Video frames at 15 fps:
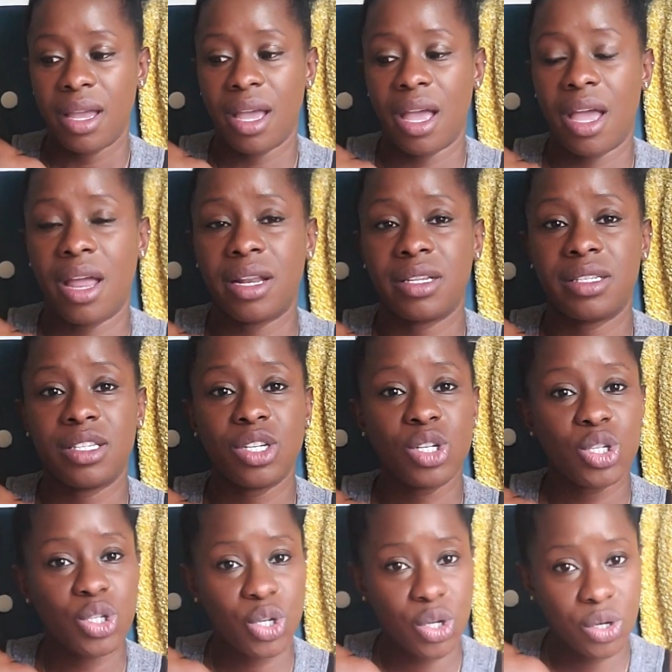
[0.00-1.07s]
and
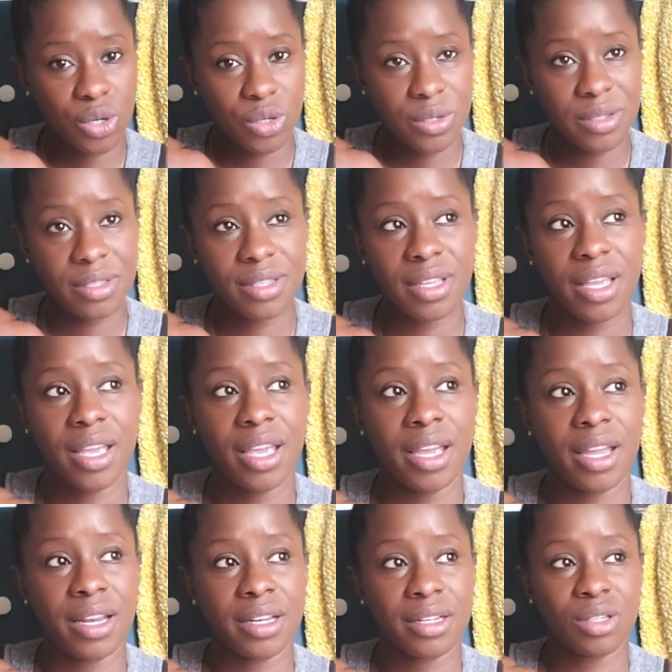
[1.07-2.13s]
still nurse
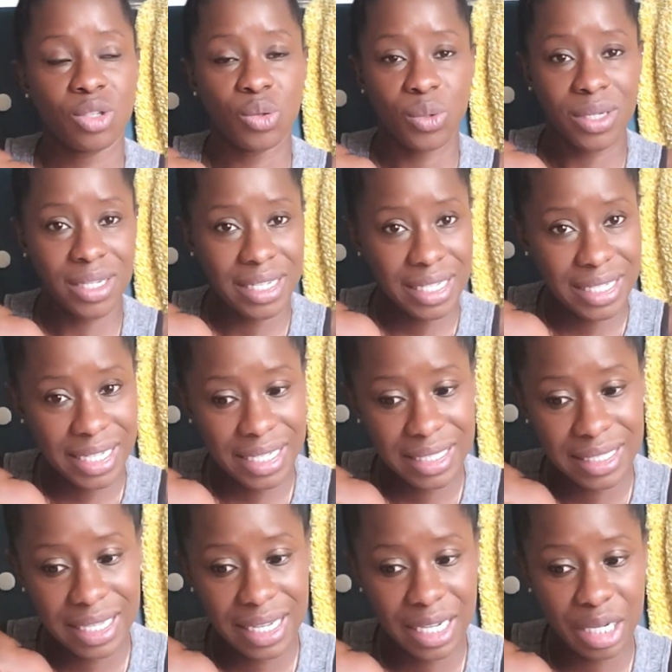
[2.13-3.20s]
and do it in the
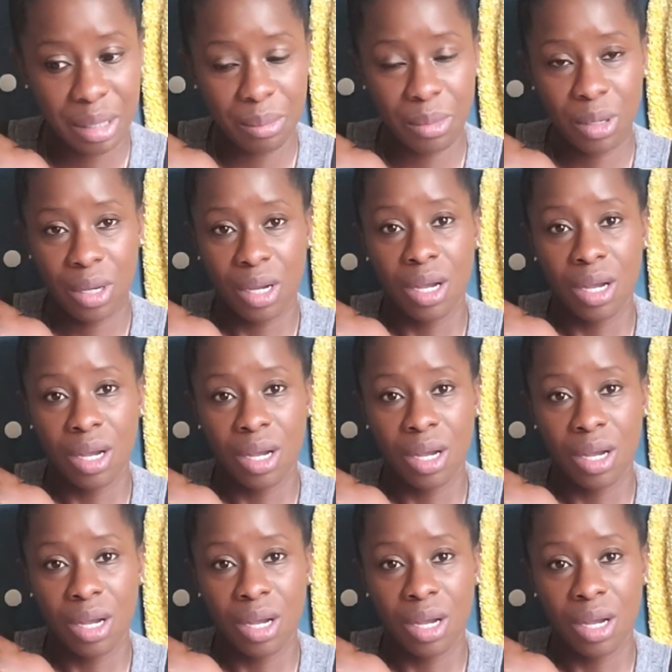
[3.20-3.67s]
daytime